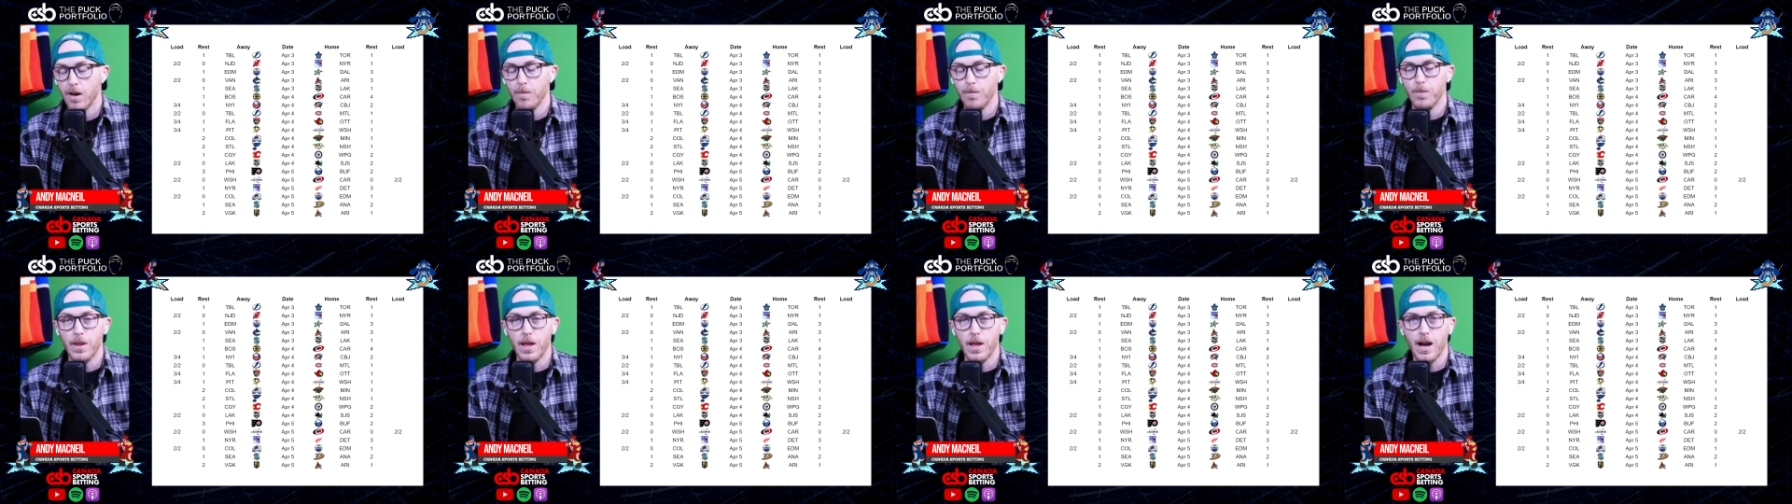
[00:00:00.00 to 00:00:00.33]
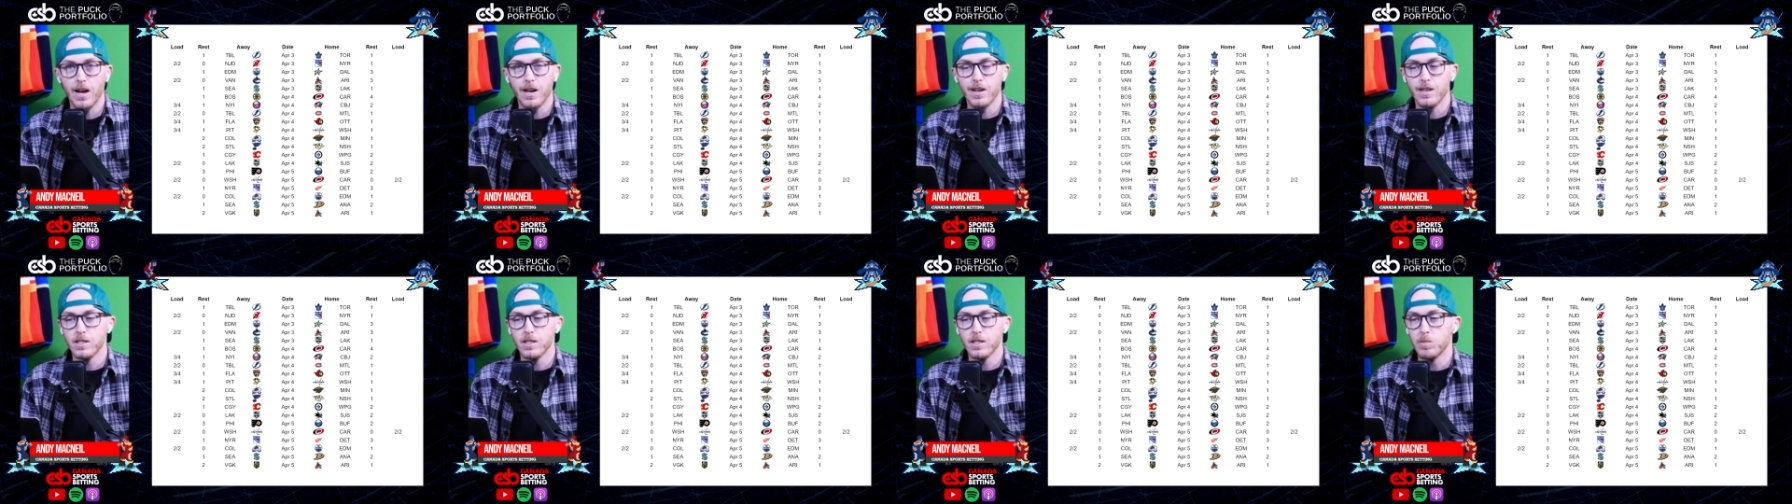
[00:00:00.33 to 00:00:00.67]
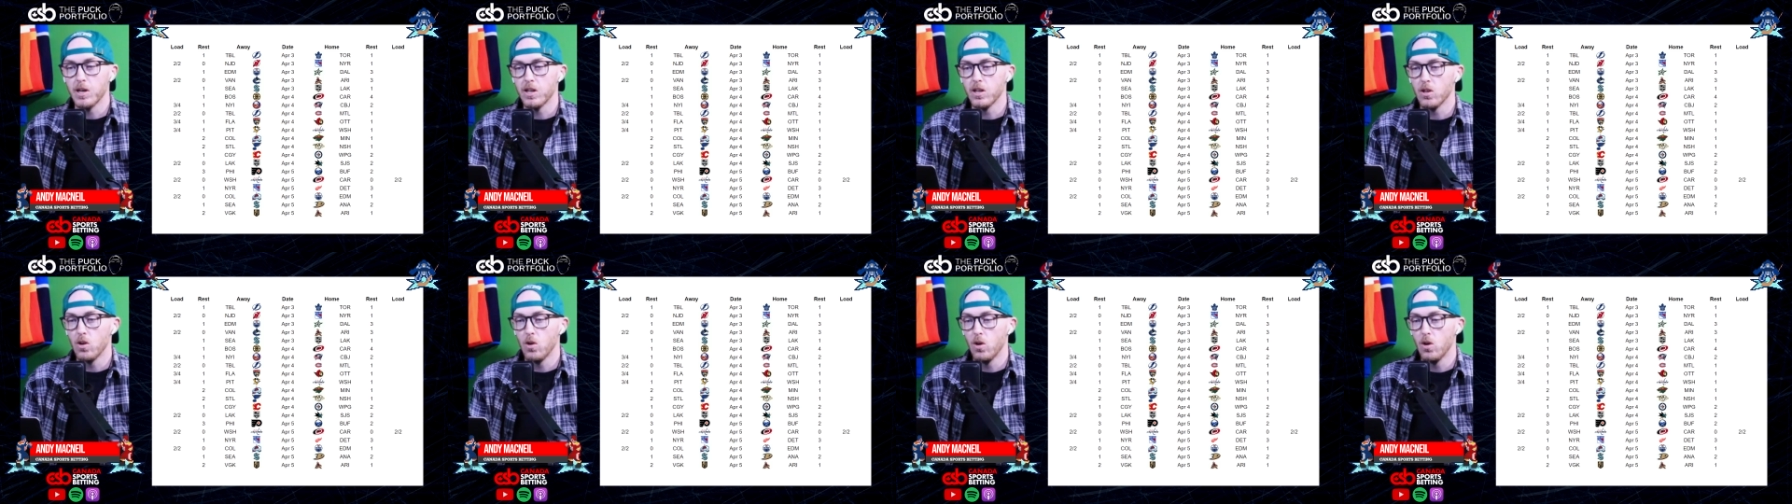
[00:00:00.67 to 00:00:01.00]
Not going to
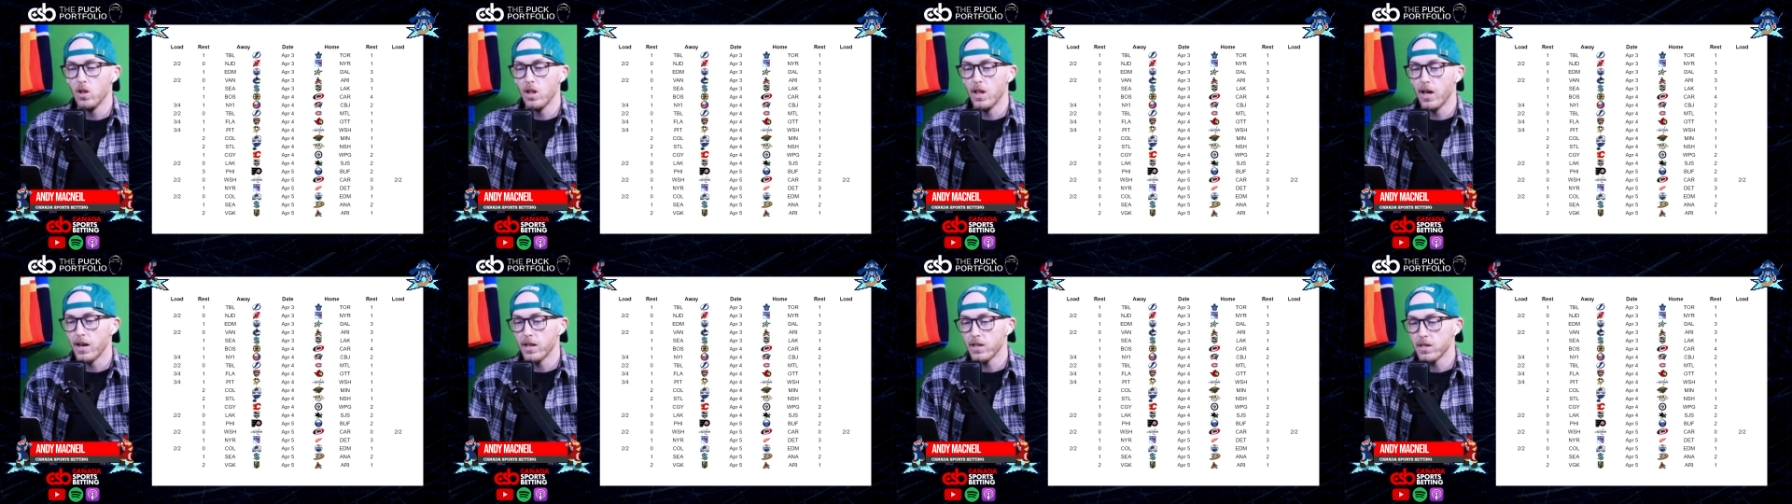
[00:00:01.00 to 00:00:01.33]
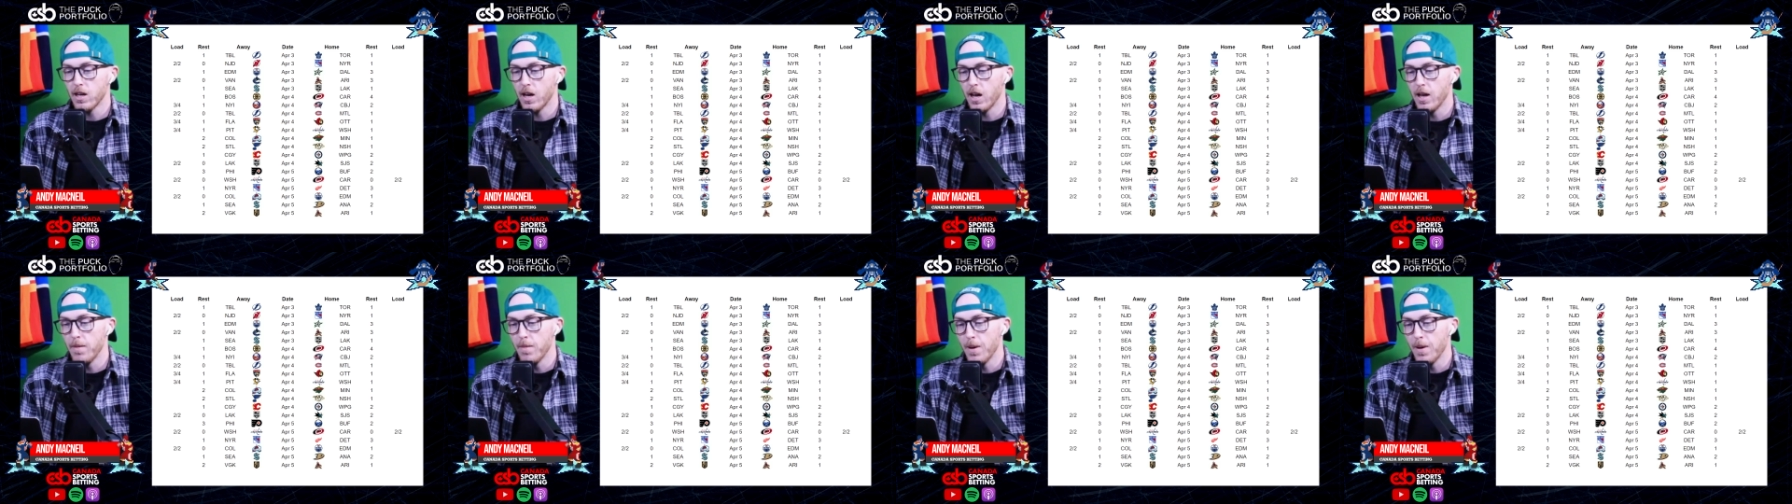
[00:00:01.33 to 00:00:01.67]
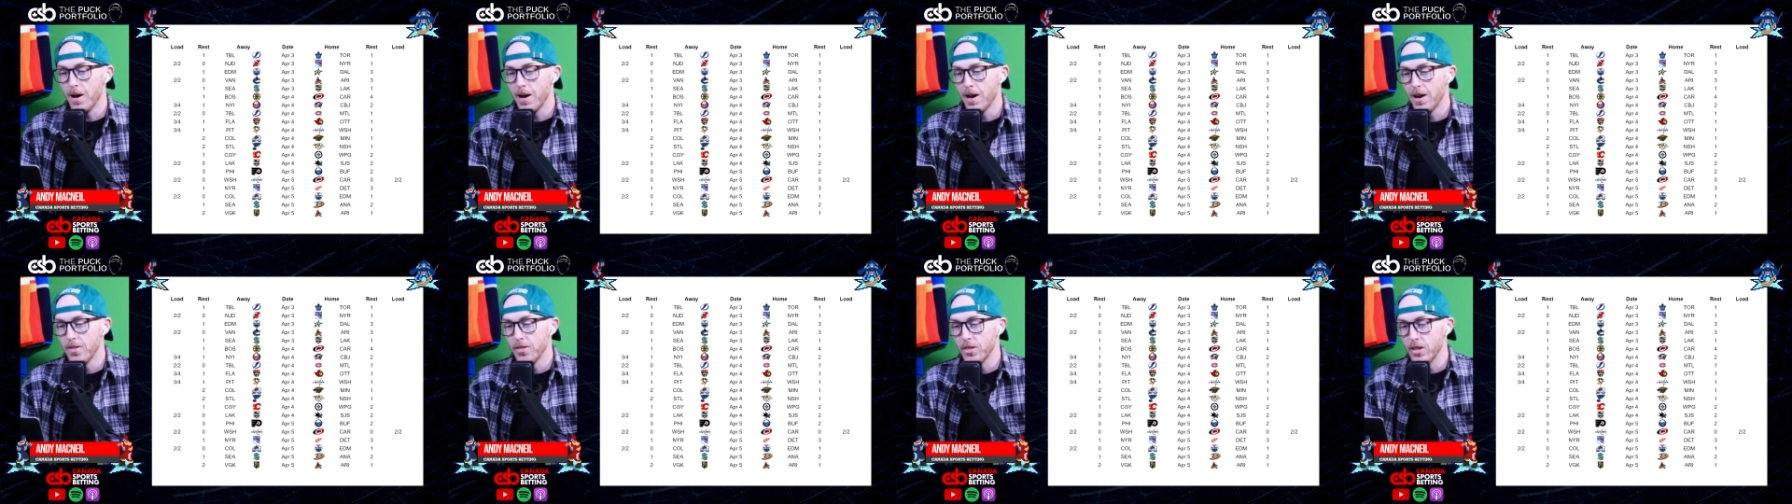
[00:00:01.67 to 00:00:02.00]
spend a whole lot of time
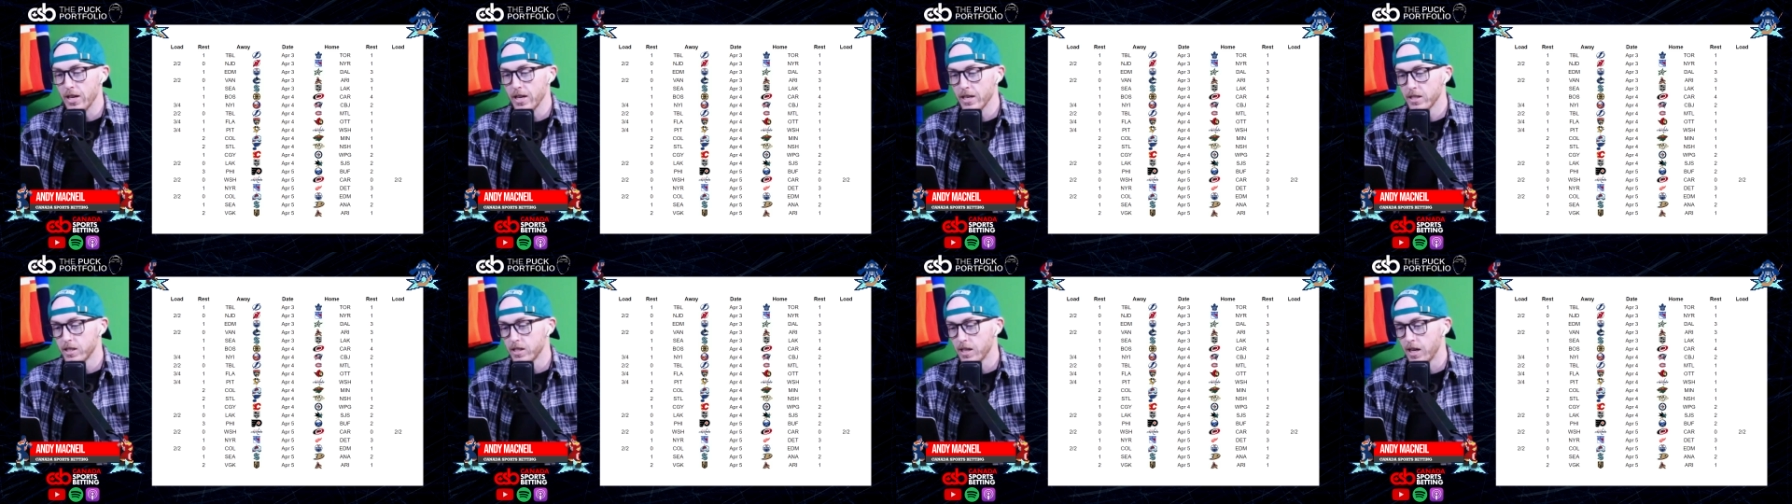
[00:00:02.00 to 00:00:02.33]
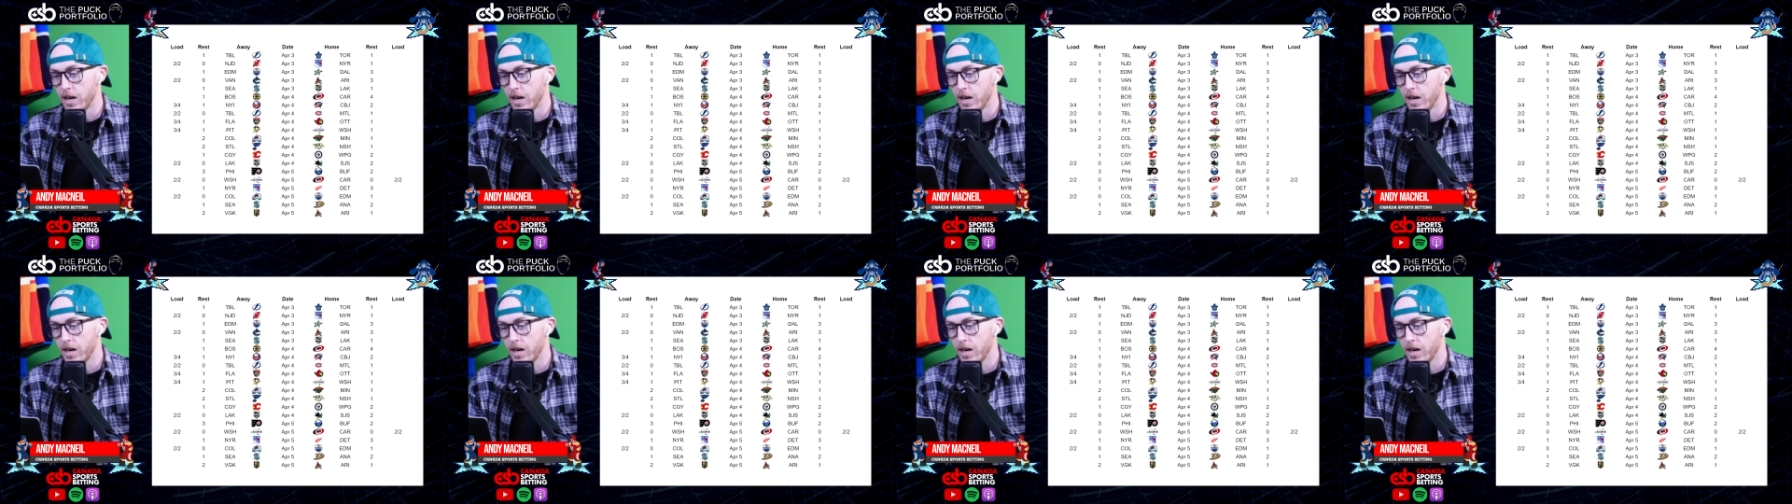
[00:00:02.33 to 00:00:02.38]
on this.